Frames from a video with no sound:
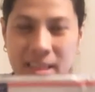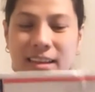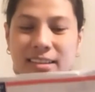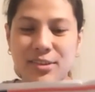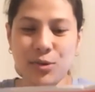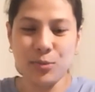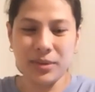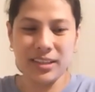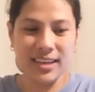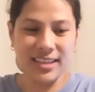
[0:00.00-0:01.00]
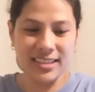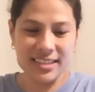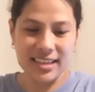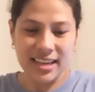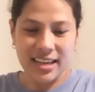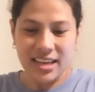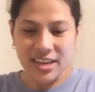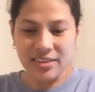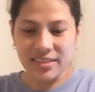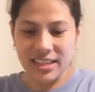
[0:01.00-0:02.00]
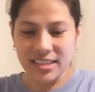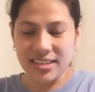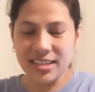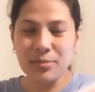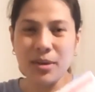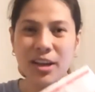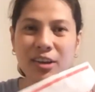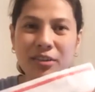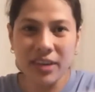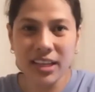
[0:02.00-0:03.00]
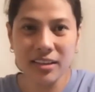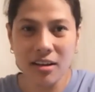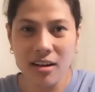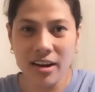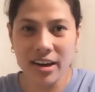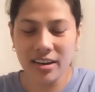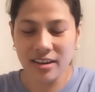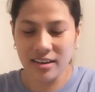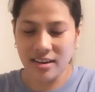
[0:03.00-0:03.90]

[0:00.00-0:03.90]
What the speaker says: Let's open this, if this is my green card